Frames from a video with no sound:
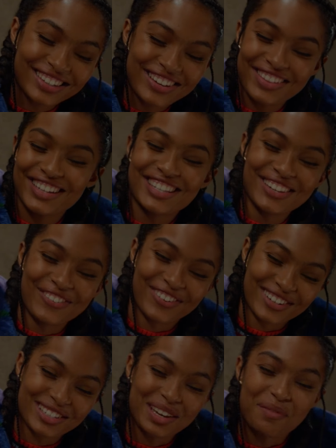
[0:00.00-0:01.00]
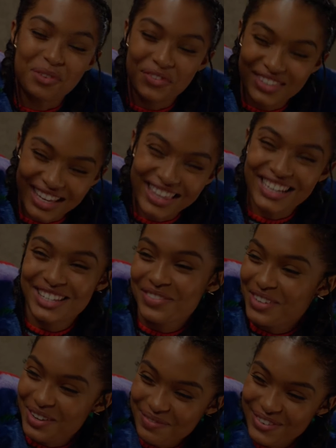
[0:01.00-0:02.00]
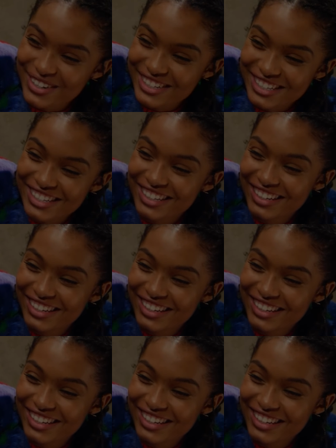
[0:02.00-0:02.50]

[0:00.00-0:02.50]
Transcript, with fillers: Yeah, that's the first time you've said that to me in person.